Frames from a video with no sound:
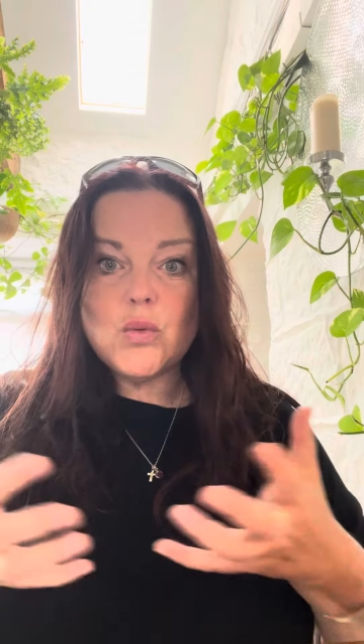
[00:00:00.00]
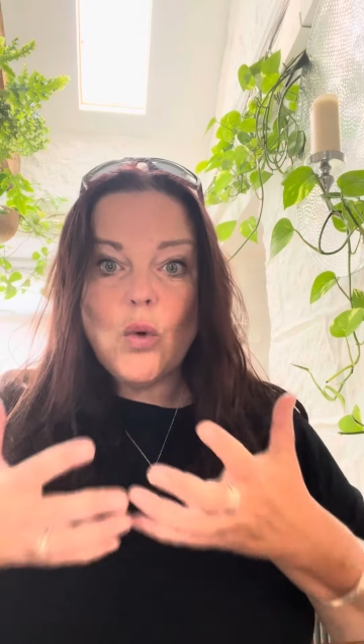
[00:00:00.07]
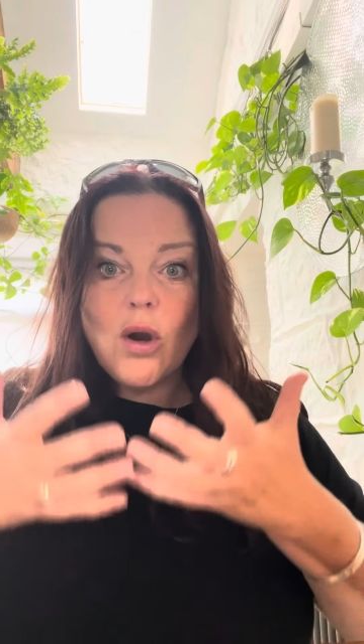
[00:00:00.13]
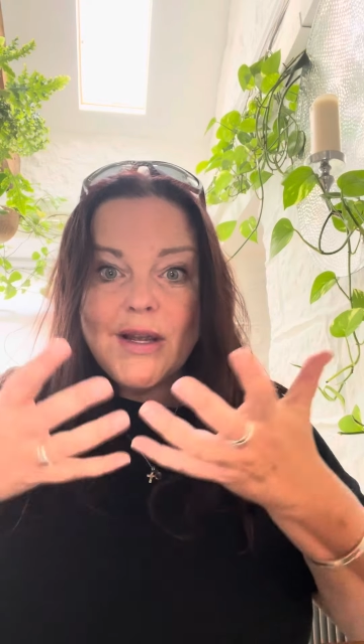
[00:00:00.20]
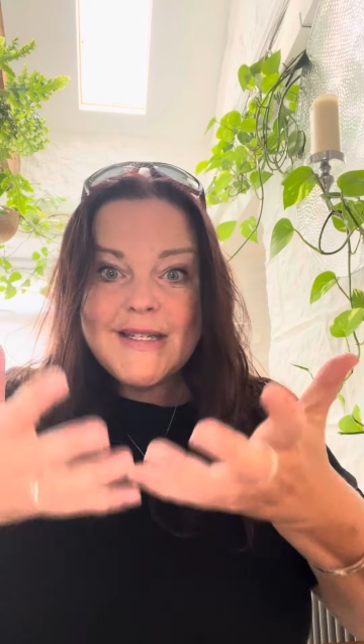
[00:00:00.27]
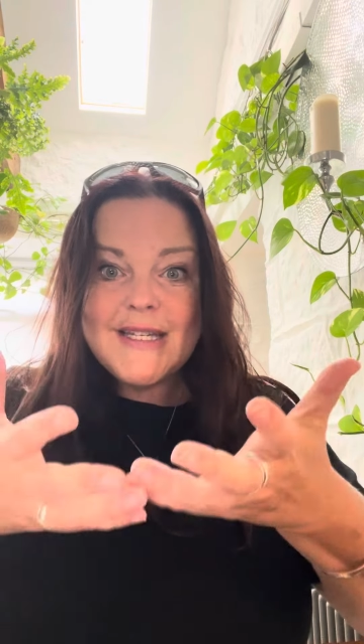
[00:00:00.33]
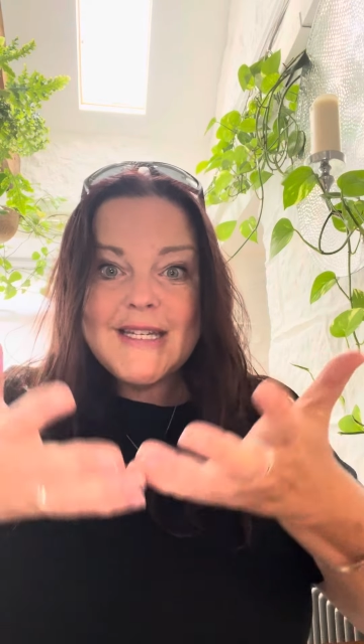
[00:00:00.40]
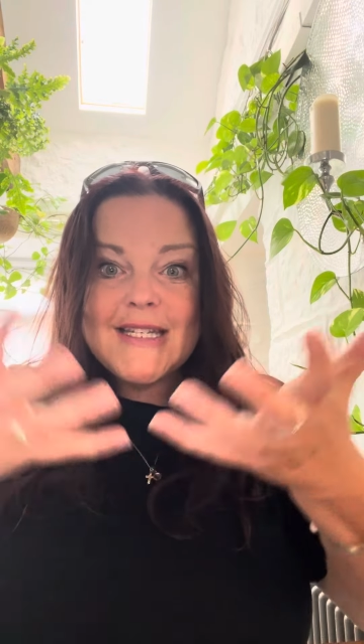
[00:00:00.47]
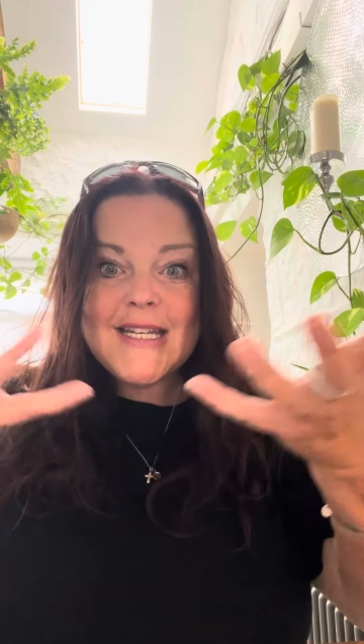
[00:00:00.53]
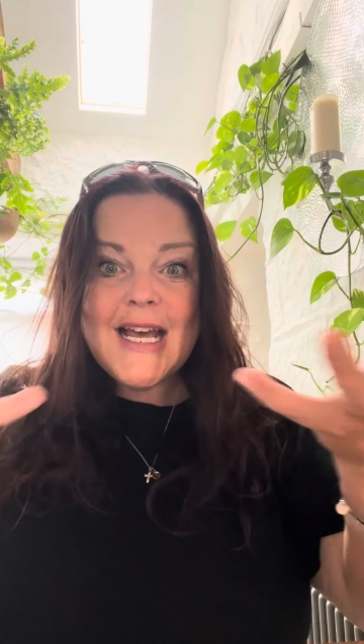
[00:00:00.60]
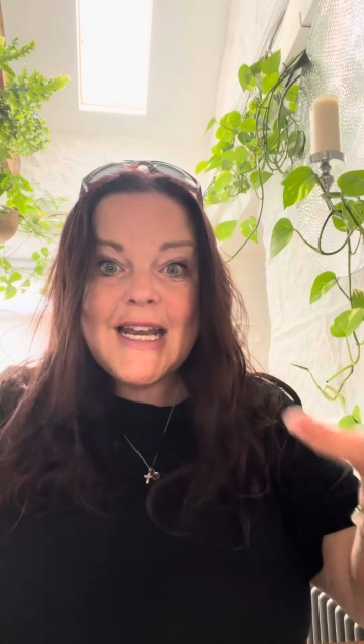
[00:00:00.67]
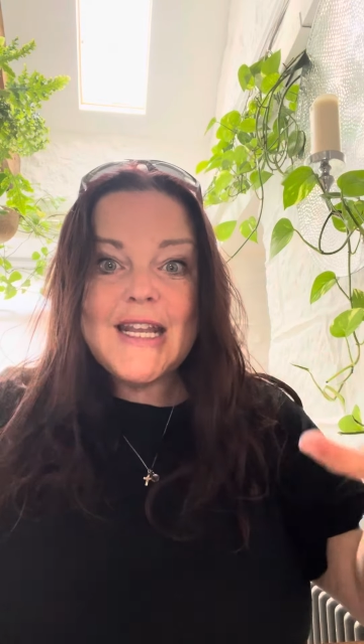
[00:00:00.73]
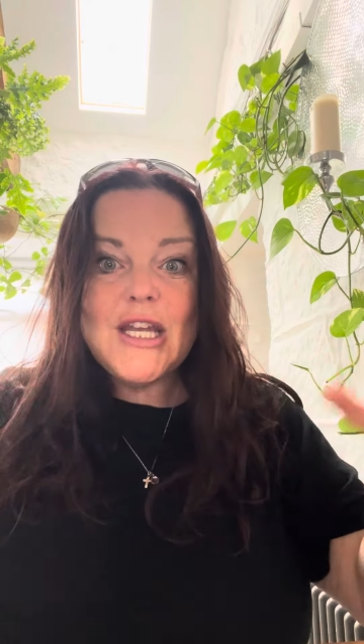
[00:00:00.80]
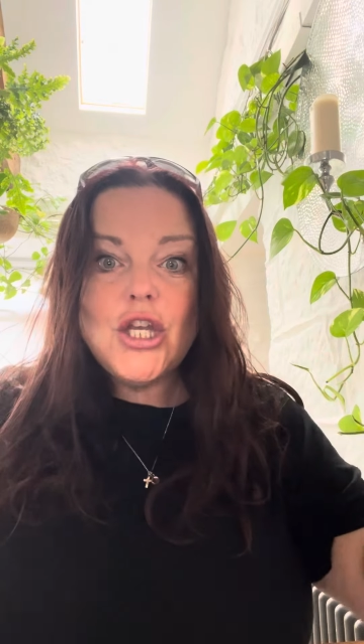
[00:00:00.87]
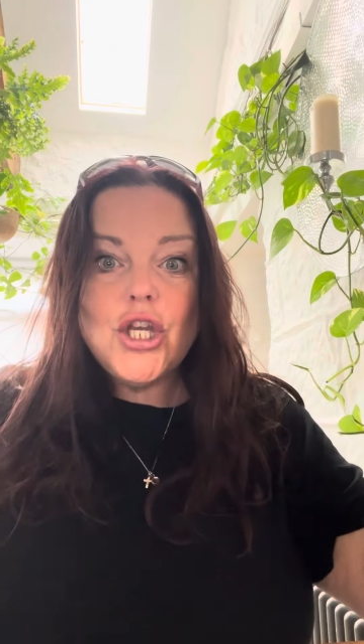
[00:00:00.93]
What is it
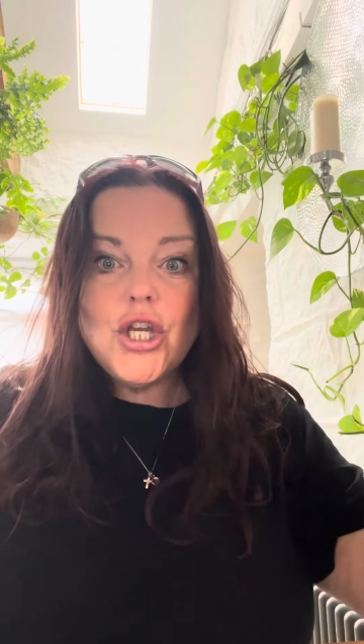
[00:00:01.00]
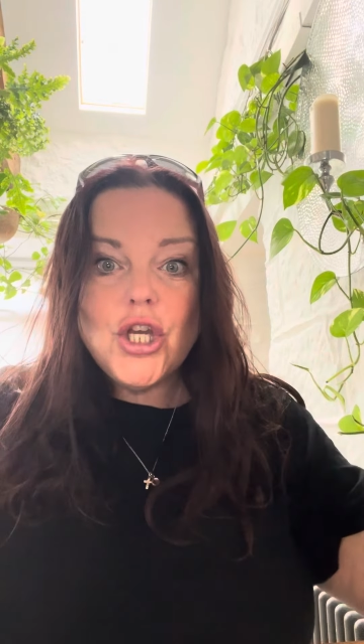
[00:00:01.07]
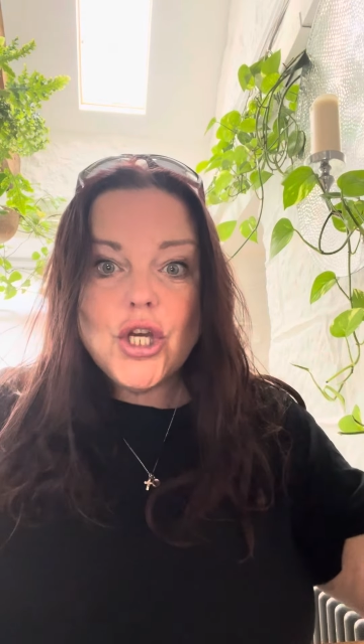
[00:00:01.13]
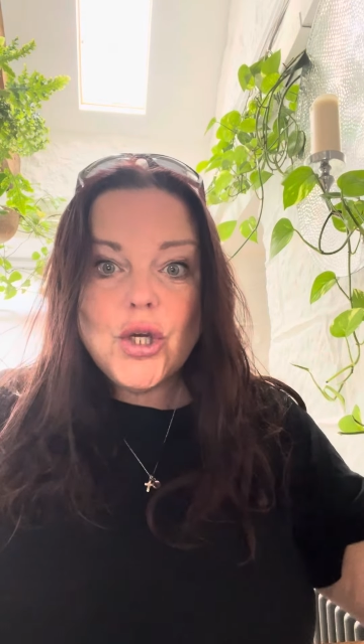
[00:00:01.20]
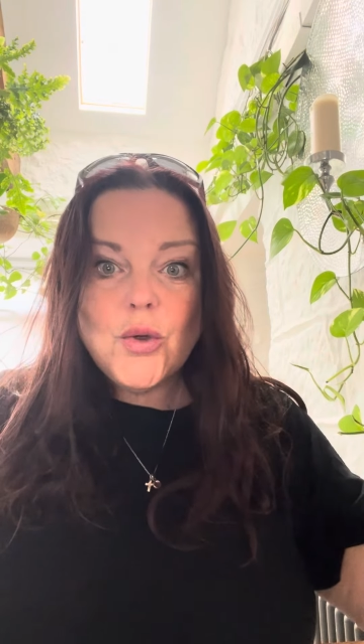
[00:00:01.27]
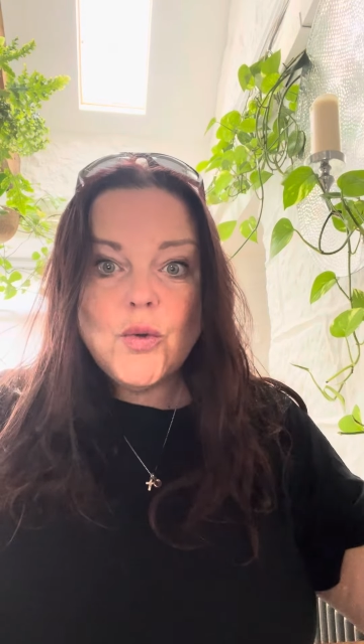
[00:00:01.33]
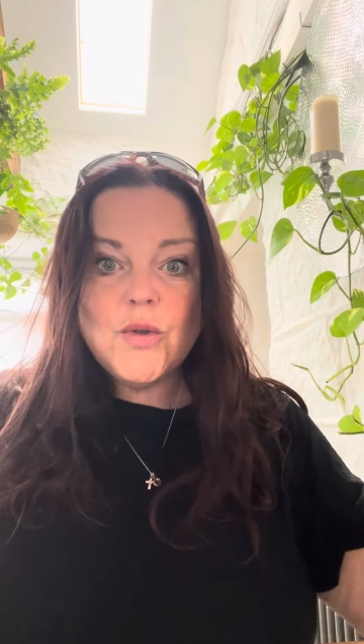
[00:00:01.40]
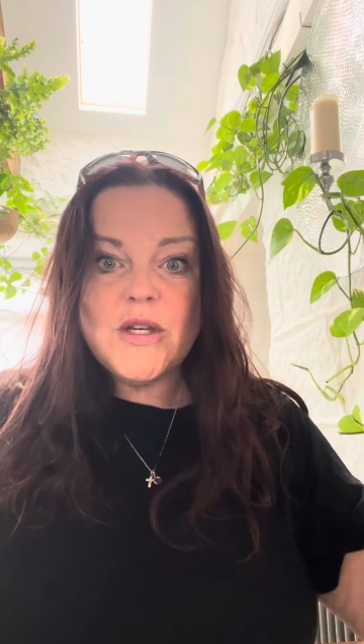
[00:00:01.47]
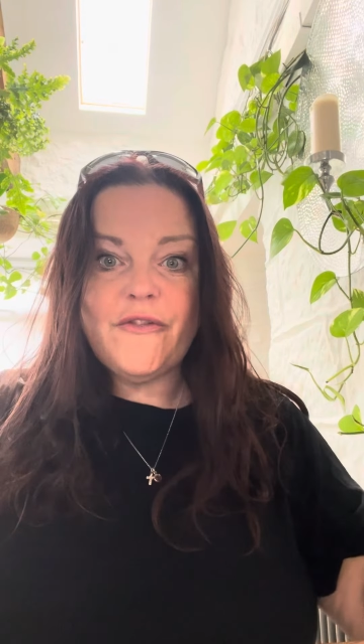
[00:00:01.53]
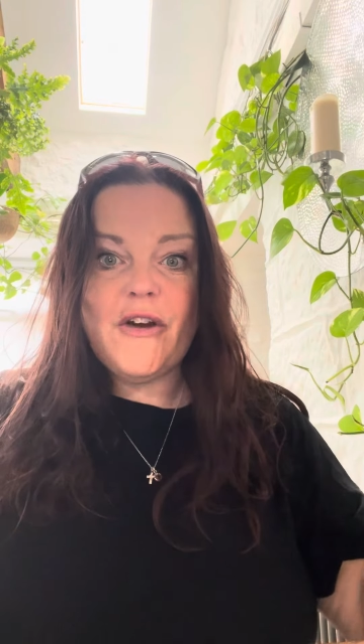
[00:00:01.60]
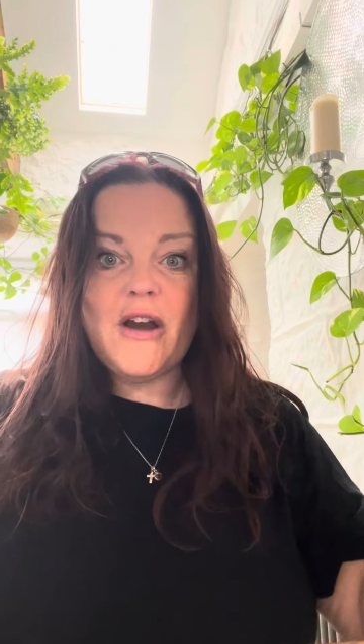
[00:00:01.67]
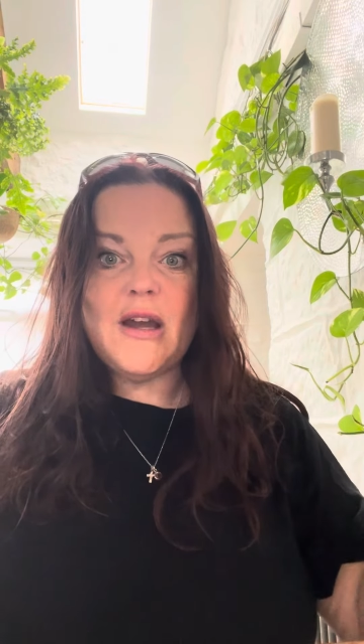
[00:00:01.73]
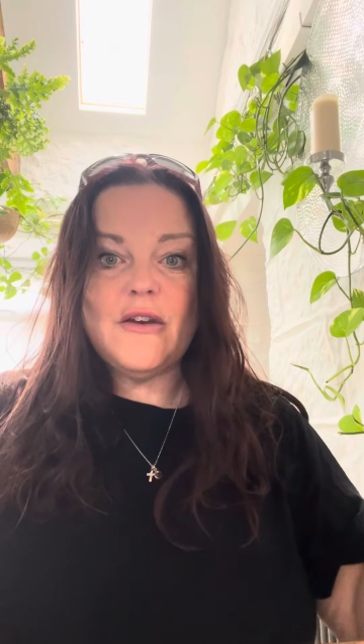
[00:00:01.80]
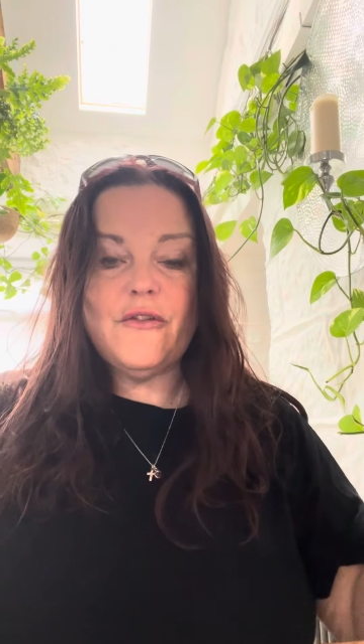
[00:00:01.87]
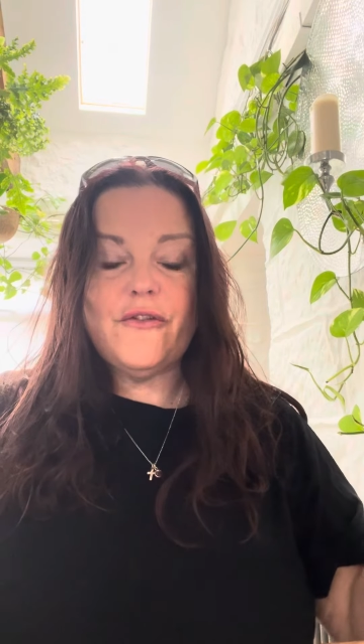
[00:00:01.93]
telling you,
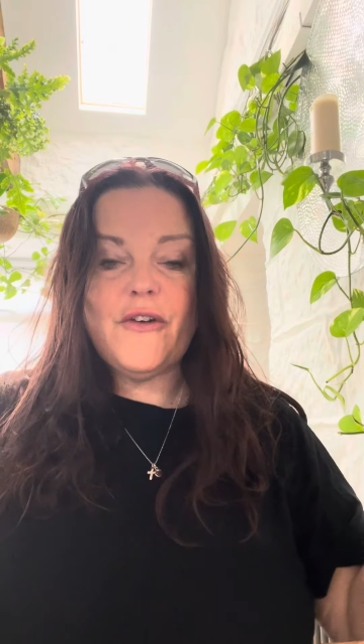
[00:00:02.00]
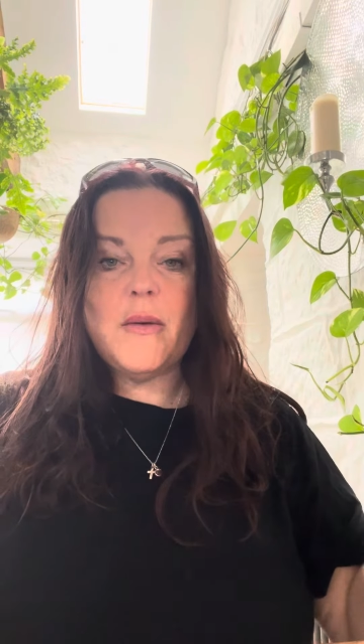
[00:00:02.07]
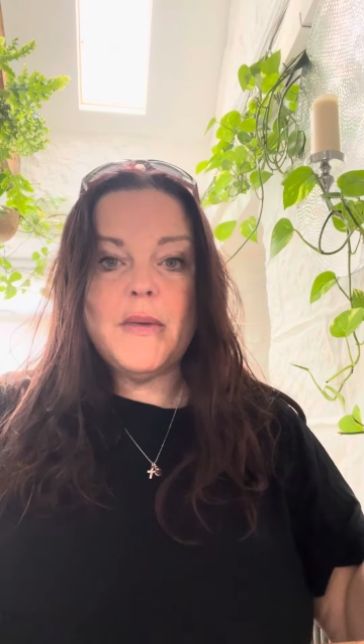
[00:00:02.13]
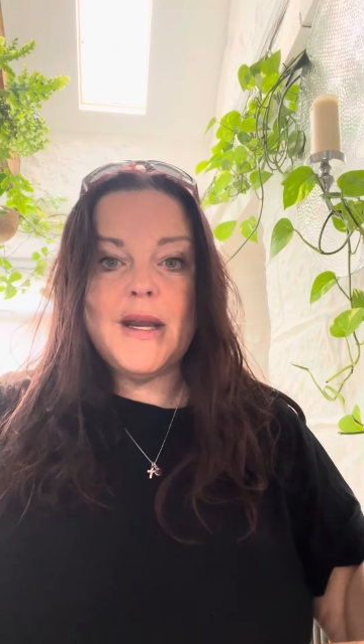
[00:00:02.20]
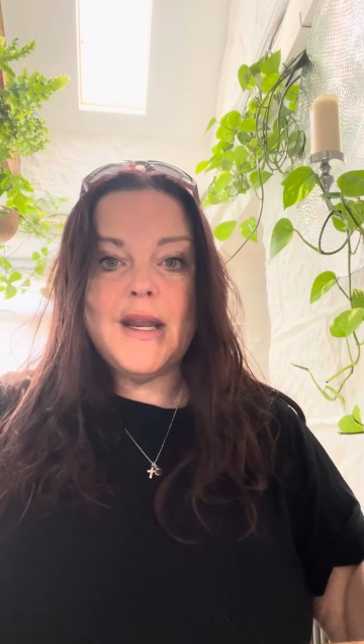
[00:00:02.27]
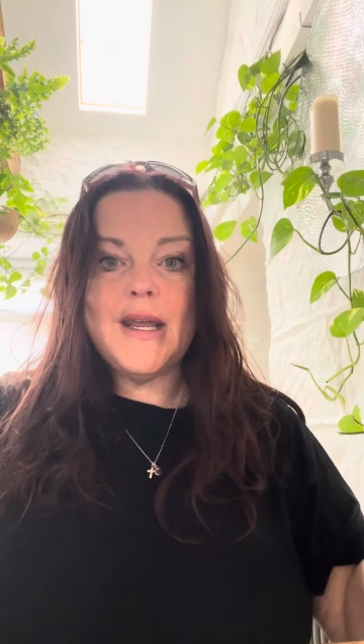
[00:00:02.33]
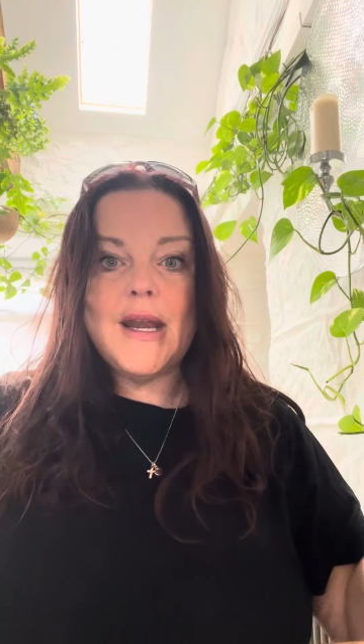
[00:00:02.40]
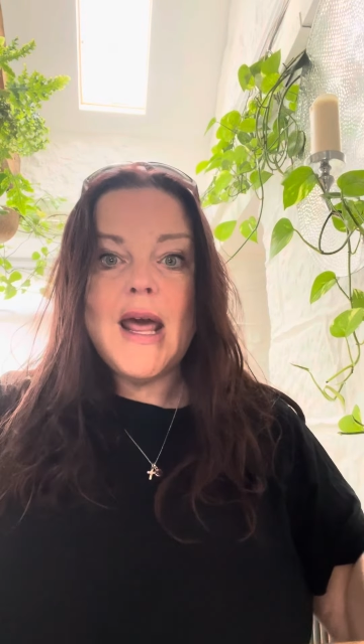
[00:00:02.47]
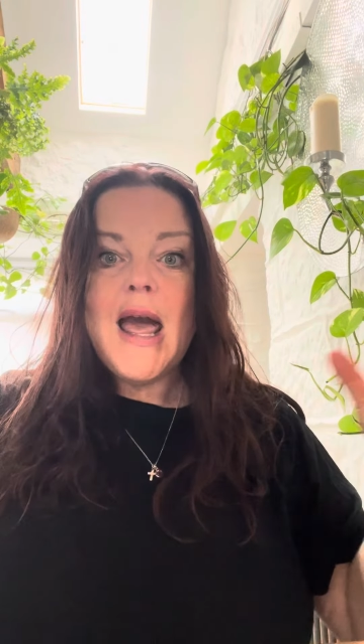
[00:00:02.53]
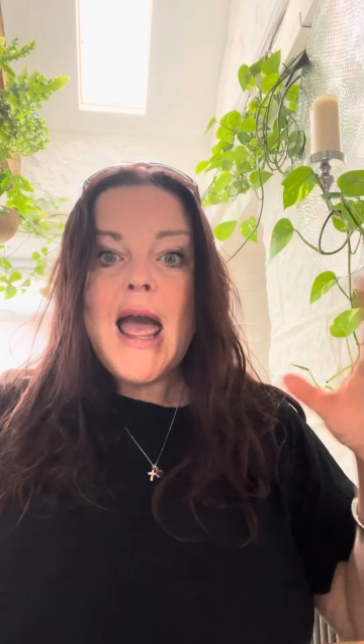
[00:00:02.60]
Divine Feminine?